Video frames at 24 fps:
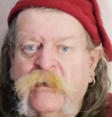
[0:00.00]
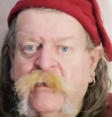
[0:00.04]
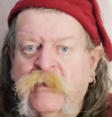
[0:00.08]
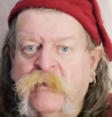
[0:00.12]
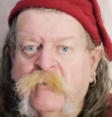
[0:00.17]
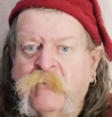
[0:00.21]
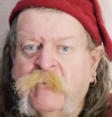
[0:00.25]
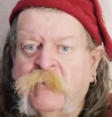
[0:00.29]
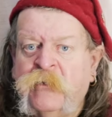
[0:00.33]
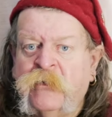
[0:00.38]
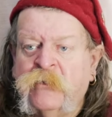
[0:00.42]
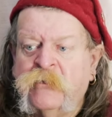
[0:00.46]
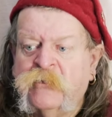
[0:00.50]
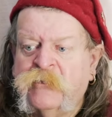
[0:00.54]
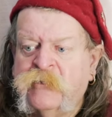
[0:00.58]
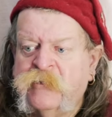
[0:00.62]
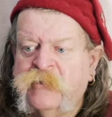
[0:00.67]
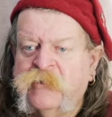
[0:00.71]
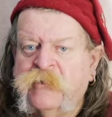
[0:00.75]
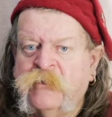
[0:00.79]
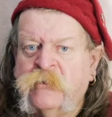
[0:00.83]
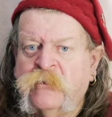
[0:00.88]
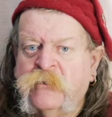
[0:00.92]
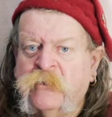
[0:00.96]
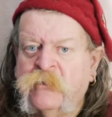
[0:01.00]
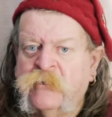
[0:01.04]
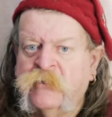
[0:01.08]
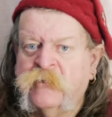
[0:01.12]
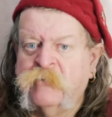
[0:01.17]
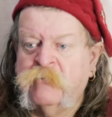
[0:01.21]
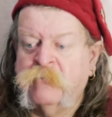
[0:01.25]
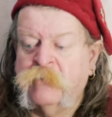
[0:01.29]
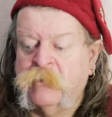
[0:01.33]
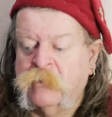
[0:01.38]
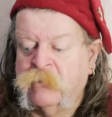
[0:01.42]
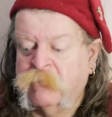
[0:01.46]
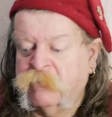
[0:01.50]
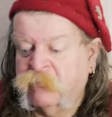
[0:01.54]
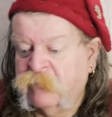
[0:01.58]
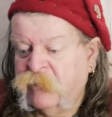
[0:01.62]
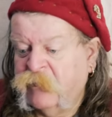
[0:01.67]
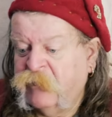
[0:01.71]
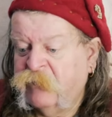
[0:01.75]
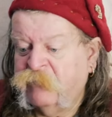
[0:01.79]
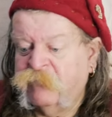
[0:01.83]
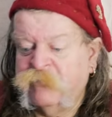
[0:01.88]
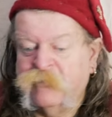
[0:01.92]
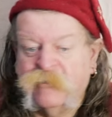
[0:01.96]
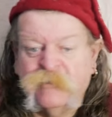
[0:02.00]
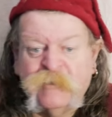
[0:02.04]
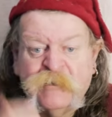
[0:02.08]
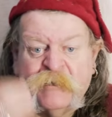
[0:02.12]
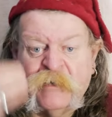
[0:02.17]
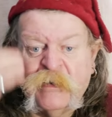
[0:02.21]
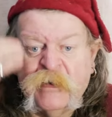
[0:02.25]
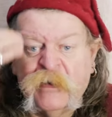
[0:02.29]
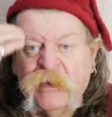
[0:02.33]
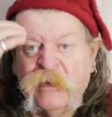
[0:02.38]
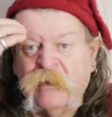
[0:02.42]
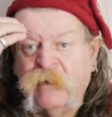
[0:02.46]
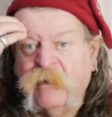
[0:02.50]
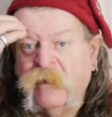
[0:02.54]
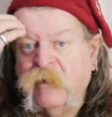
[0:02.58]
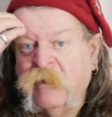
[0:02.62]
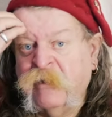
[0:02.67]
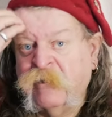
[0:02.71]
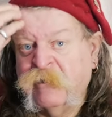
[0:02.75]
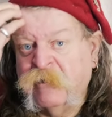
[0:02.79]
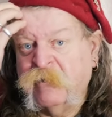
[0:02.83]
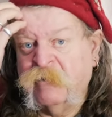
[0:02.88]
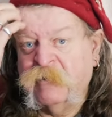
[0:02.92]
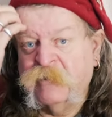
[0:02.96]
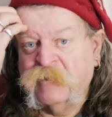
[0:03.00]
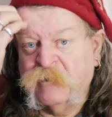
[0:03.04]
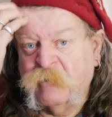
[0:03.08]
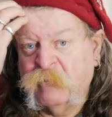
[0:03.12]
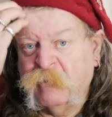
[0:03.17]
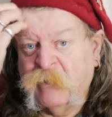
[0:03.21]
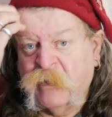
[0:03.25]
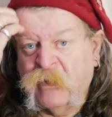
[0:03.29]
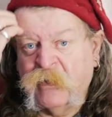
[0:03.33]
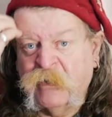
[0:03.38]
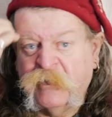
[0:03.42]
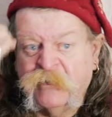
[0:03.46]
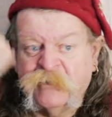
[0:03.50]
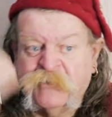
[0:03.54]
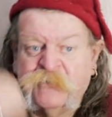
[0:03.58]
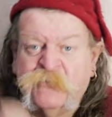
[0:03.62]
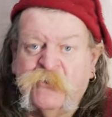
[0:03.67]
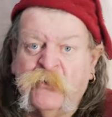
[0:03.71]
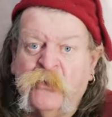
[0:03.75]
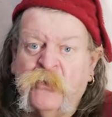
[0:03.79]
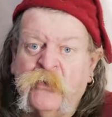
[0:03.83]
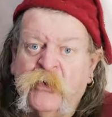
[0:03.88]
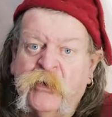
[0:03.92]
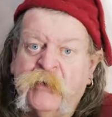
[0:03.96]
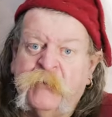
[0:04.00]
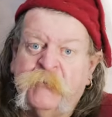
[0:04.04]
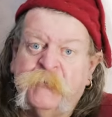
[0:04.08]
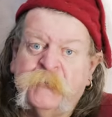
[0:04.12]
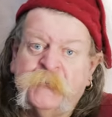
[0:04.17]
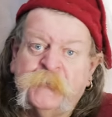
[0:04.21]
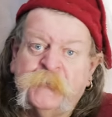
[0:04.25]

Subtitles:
obnoxious towards them, but even today, there is a bias for it.